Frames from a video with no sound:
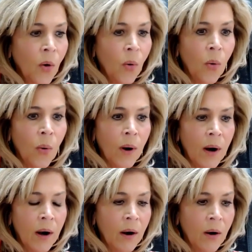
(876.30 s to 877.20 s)

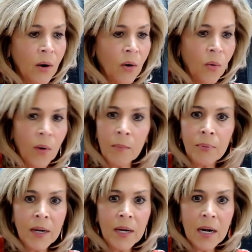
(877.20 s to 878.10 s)
or
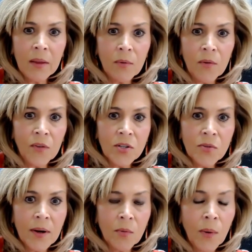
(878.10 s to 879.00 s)
putting it on the
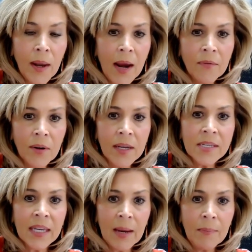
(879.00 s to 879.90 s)
refrigerator, whatever it
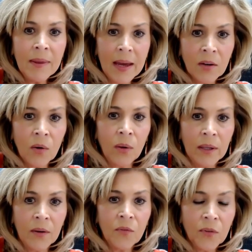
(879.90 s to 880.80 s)
is, keeping that goal
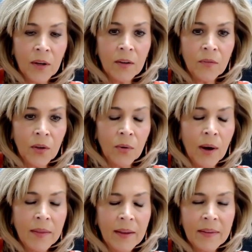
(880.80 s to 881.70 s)
in front of you.
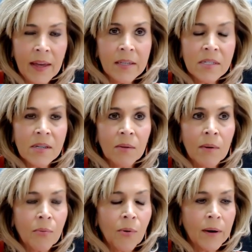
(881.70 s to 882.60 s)
I think that is so
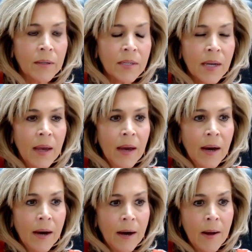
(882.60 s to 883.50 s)
important.
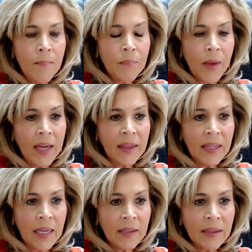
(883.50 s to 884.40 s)
I
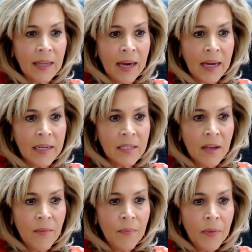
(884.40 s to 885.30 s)
think that
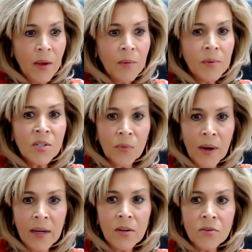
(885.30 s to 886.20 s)

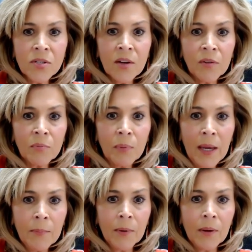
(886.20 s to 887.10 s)
surrounding yourself with
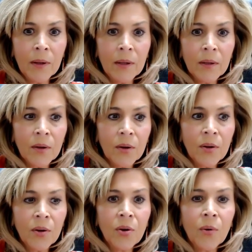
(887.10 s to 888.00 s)
people
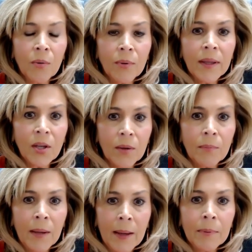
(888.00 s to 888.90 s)
who are really good
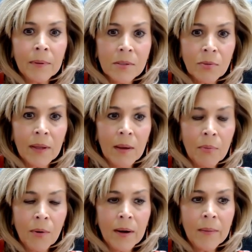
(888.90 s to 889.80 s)
people is really
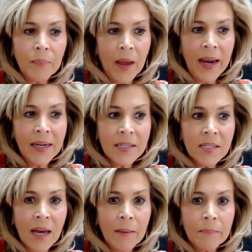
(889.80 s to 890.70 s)
important. I had to
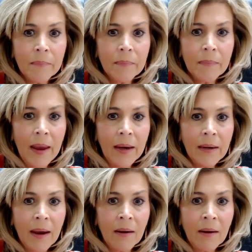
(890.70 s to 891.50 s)
stop hanging